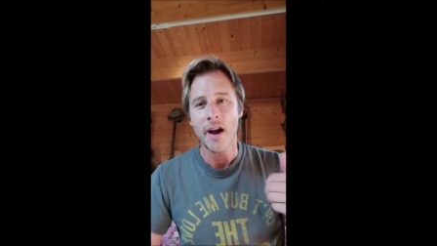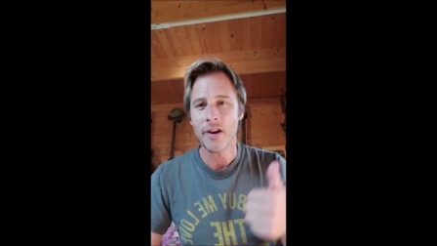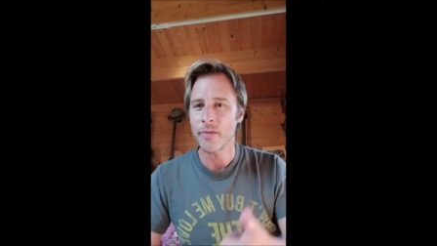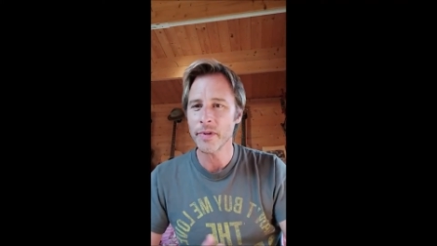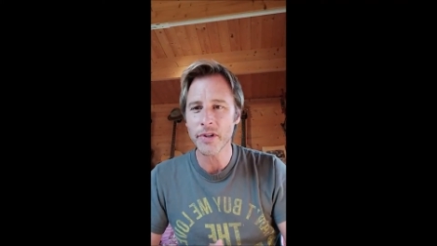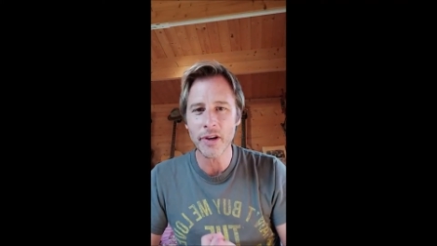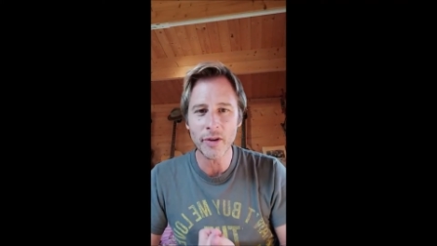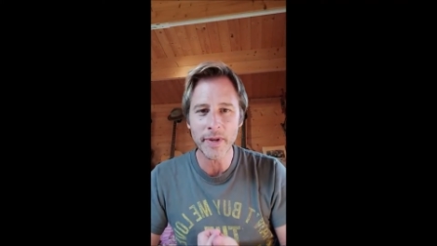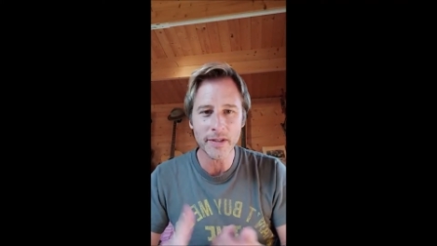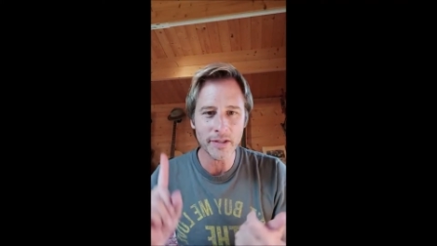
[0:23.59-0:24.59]
Herman's
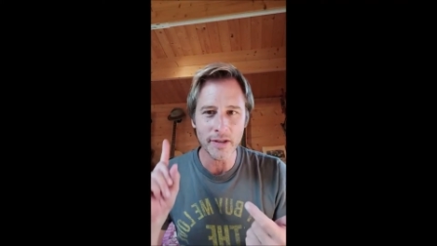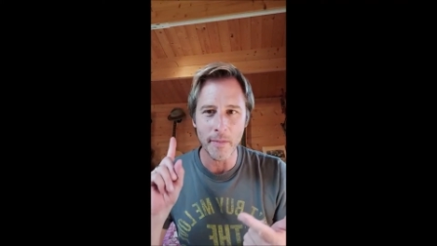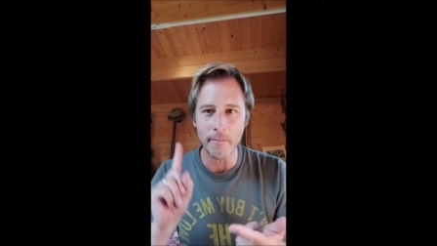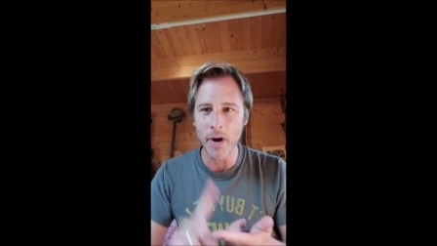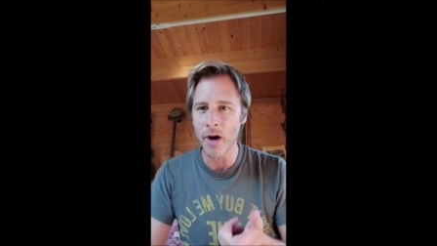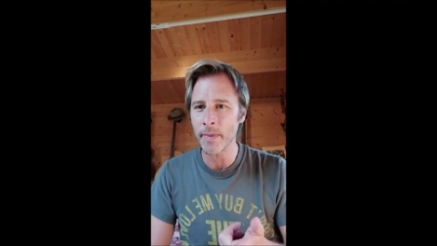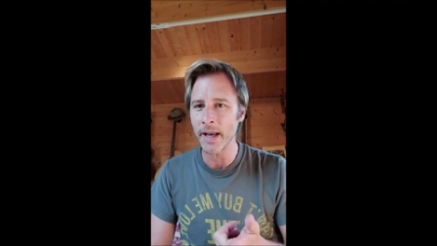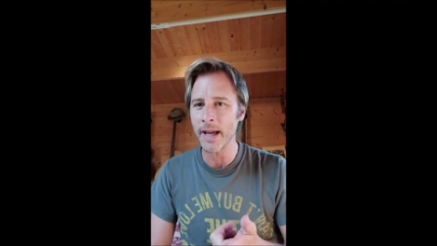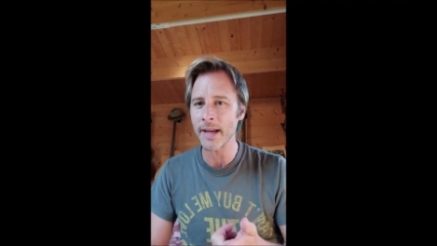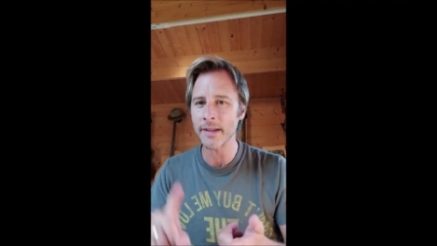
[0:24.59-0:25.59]
Hermits,
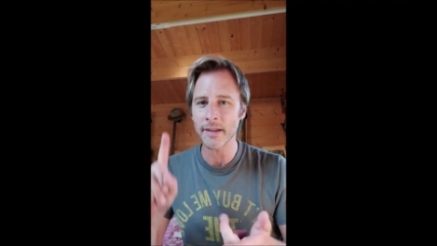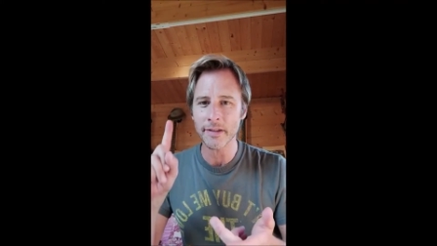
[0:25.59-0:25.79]
Marmalade,